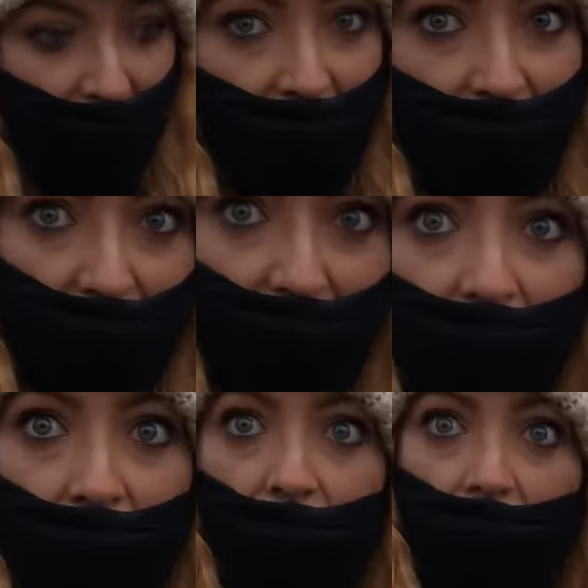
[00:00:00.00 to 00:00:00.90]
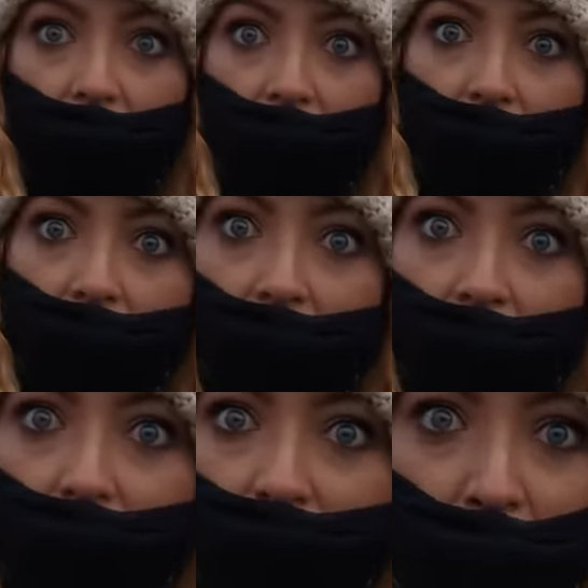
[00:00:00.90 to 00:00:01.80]
You can hear her, like, straight
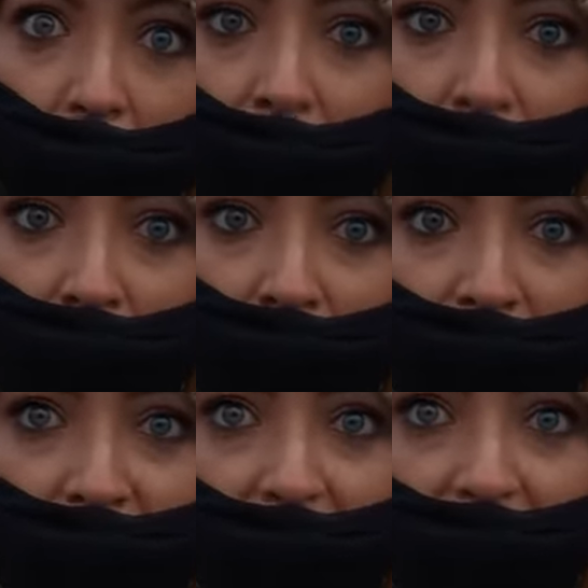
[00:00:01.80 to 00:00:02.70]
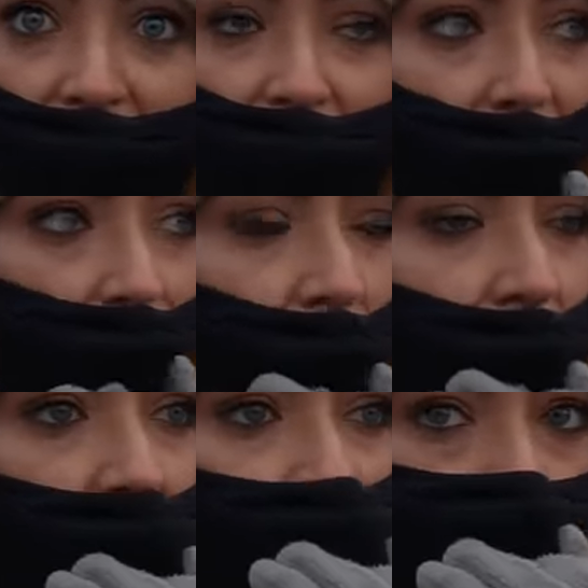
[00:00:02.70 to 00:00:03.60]
away. Straight away, but she's yeah. like, even when
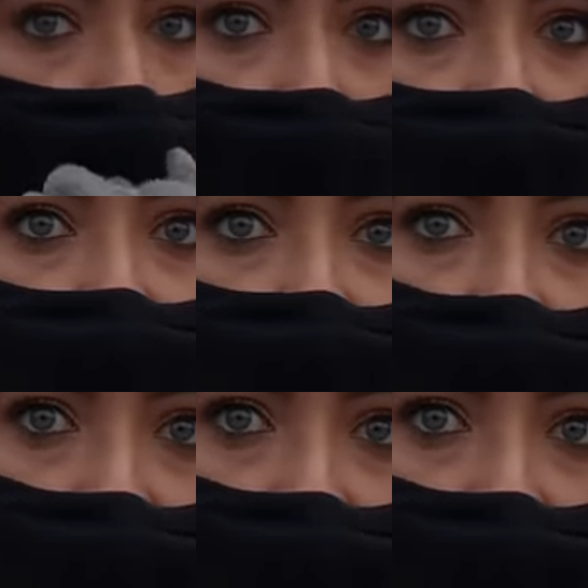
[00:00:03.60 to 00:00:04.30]
she's explaining it, she